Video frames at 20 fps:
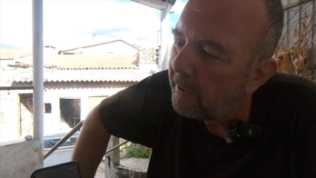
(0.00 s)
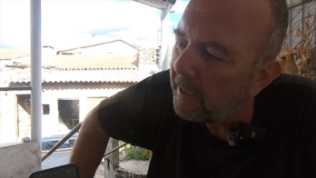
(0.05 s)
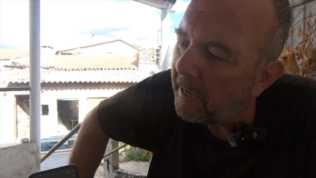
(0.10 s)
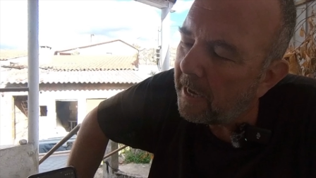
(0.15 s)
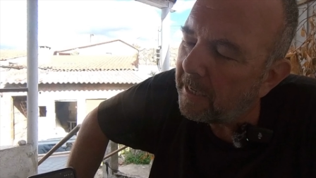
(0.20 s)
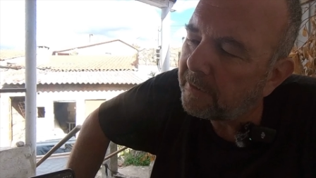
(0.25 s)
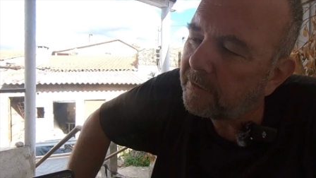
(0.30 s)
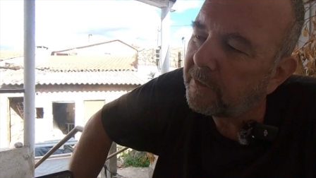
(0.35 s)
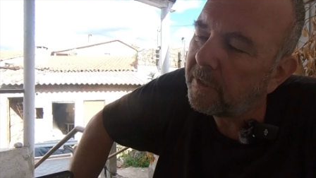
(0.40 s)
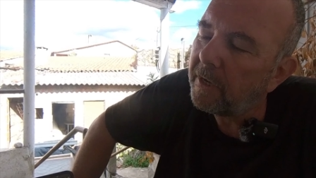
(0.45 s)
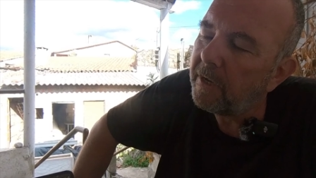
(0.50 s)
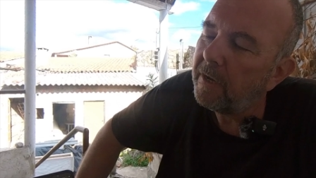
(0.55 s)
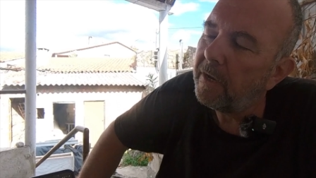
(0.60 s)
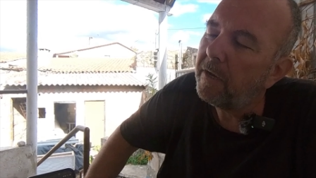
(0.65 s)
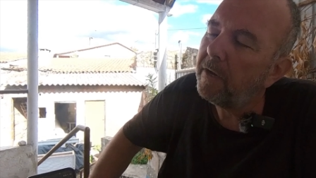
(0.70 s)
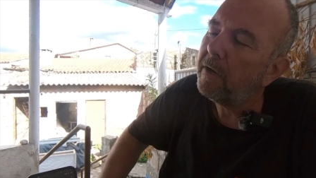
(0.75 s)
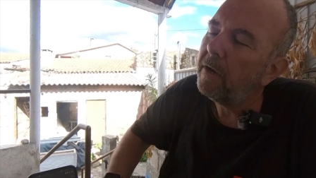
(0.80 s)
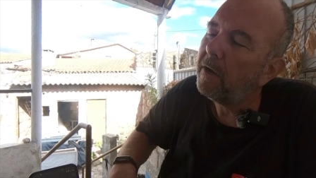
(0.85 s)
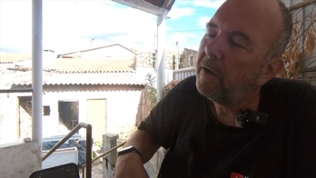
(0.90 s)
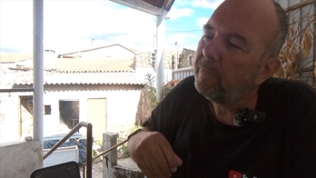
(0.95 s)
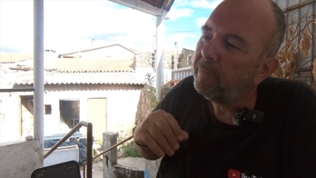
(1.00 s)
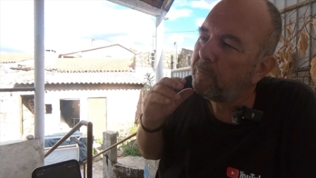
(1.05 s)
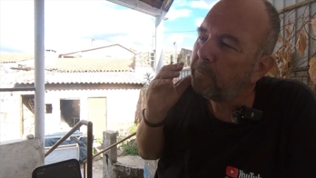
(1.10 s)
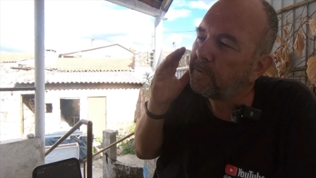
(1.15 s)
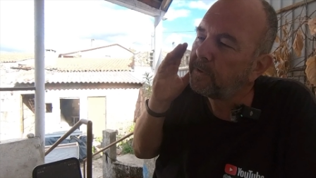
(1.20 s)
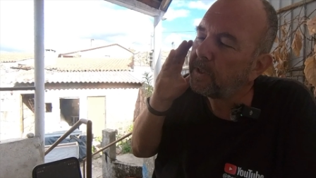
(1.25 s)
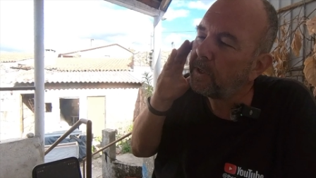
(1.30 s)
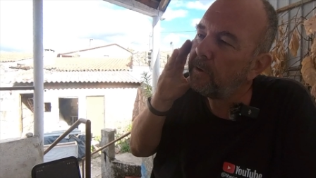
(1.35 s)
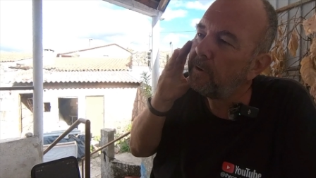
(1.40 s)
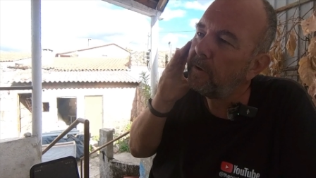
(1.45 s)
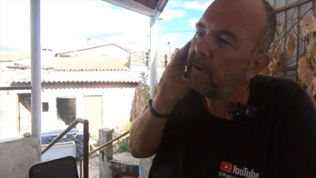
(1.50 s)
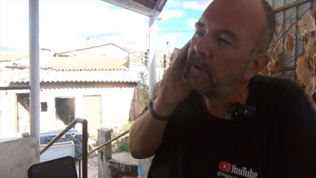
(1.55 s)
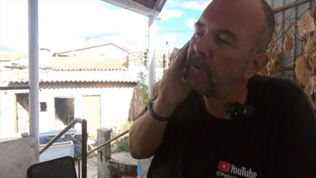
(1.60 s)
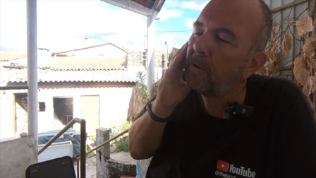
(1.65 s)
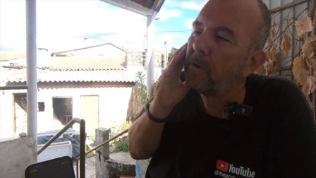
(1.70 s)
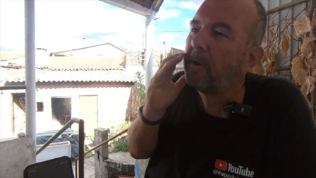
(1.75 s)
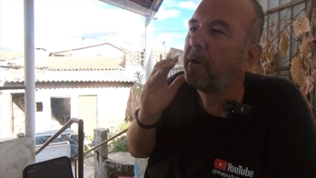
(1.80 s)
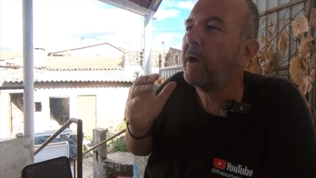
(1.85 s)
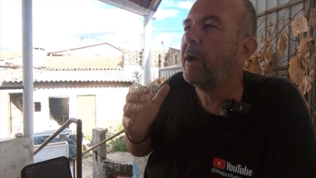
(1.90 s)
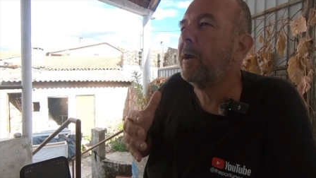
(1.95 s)
Yes, I, have also
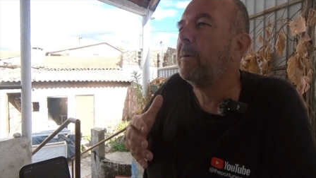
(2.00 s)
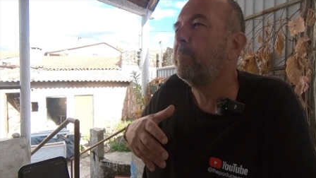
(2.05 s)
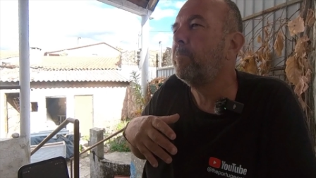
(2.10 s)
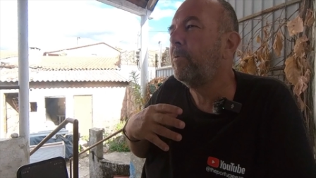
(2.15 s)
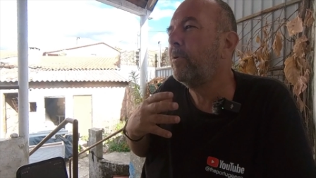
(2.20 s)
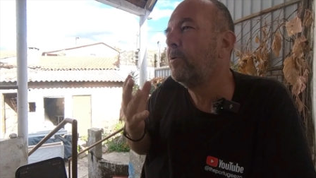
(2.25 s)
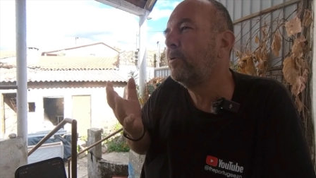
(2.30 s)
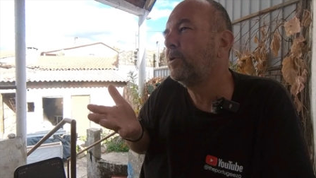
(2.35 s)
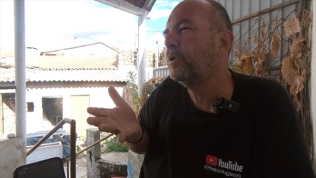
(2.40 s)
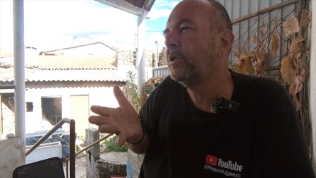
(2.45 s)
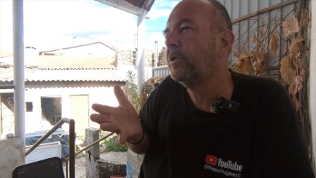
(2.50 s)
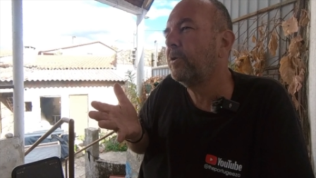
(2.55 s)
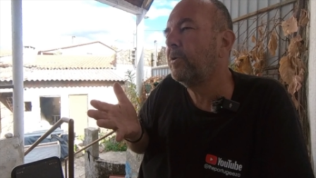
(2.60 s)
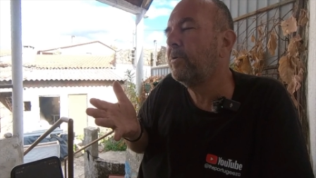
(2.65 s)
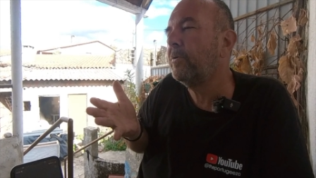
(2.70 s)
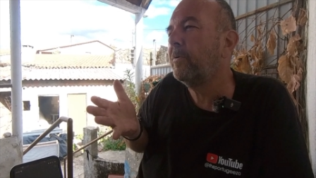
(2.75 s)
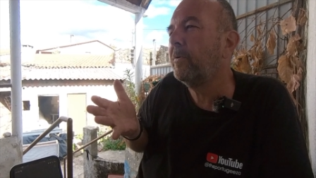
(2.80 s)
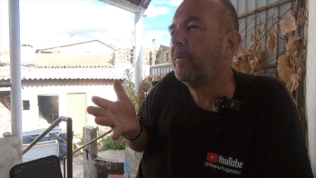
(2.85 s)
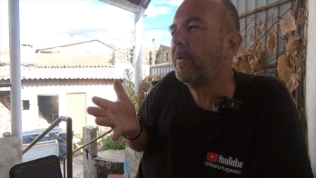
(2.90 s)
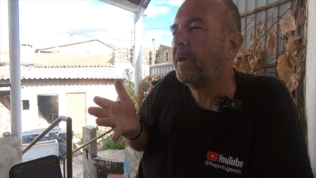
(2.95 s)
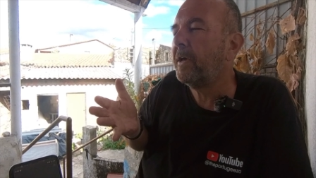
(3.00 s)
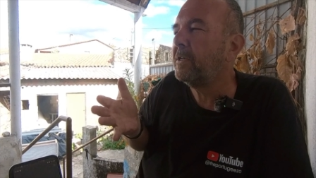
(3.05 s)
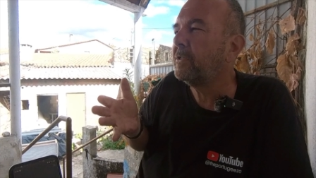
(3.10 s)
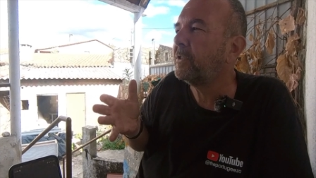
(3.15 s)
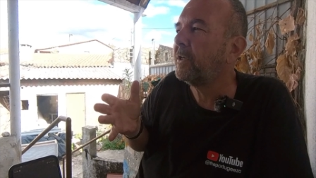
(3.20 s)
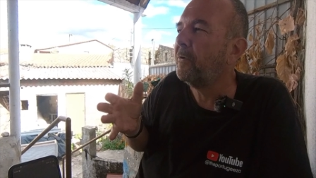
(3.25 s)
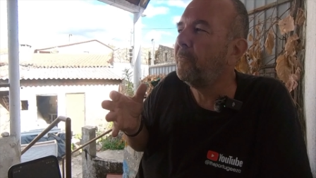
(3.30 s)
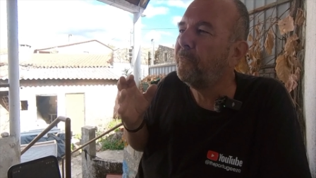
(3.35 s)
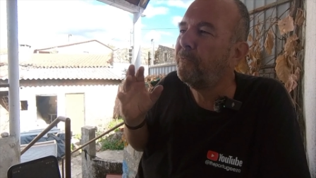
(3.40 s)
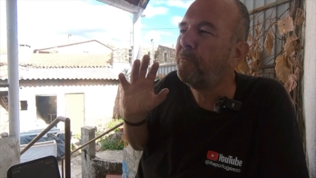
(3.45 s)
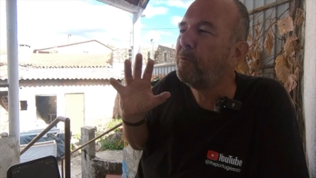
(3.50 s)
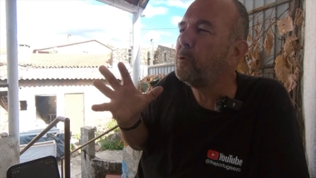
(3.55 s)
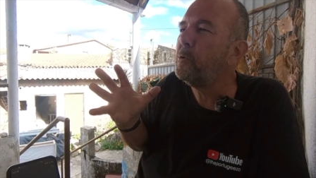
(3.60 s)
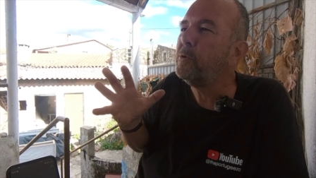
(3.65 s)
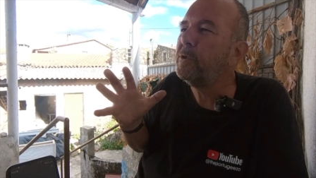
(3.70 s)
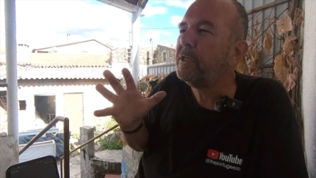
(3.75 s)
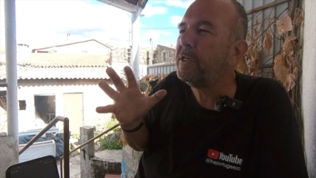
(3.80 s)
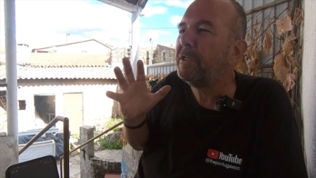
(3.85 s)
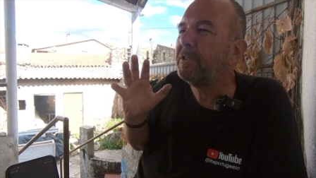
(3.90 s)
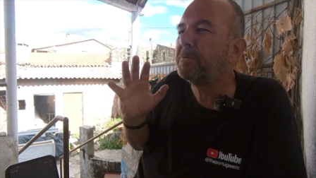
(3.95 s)
heard that uh, Portugal is a
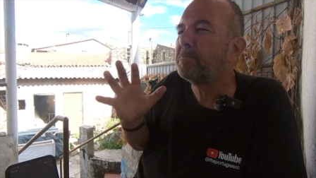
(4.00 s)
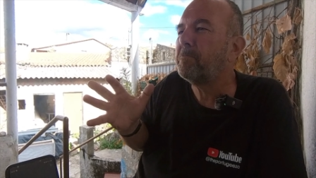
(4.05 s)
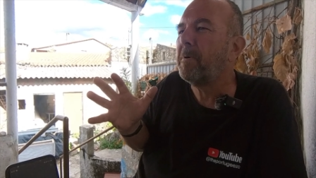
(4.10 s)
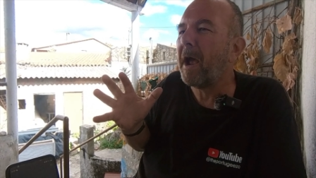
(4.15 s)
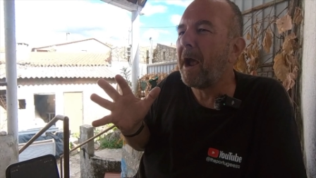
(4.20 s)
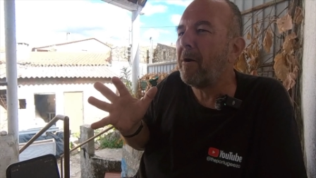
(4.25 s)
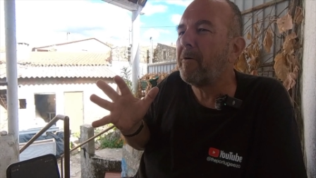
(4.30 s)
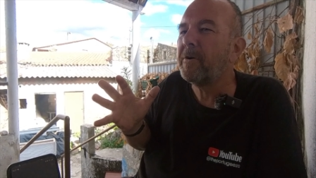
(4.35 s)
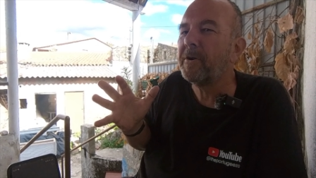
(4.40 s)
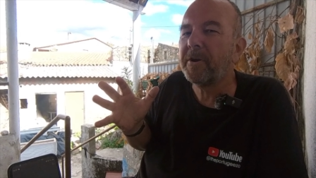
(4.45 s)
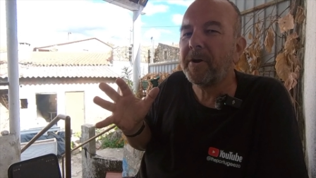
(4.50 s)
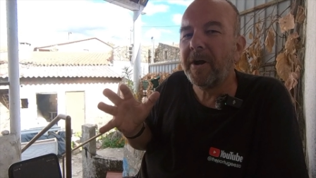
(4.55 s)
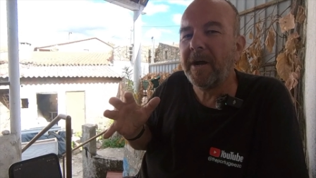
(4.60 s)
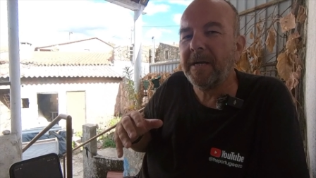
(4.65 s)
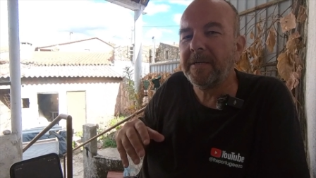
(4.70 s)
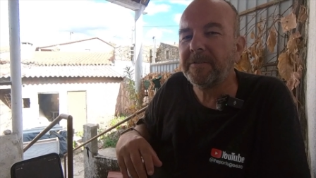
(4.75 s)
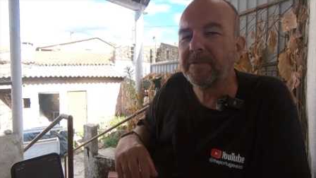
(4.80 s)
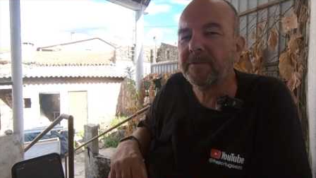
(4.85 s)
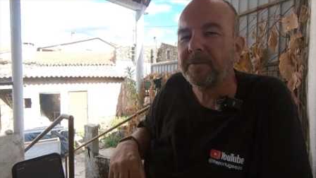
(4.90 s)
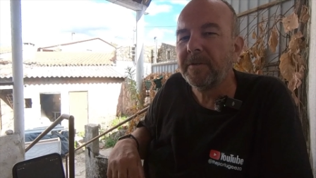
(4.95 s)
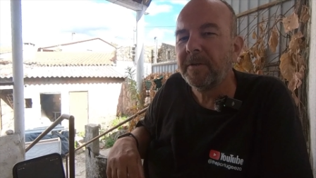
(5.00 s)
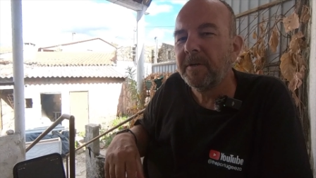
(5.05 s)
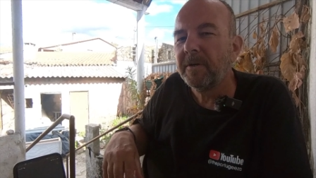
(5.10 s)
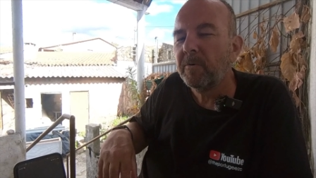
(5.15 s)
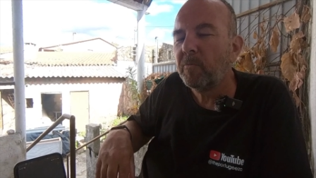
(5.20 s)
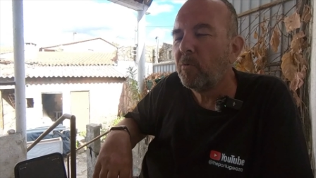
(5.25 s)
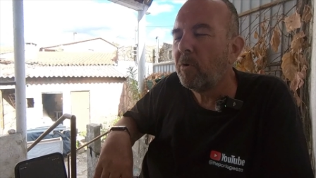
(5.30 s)
foodie's paradise.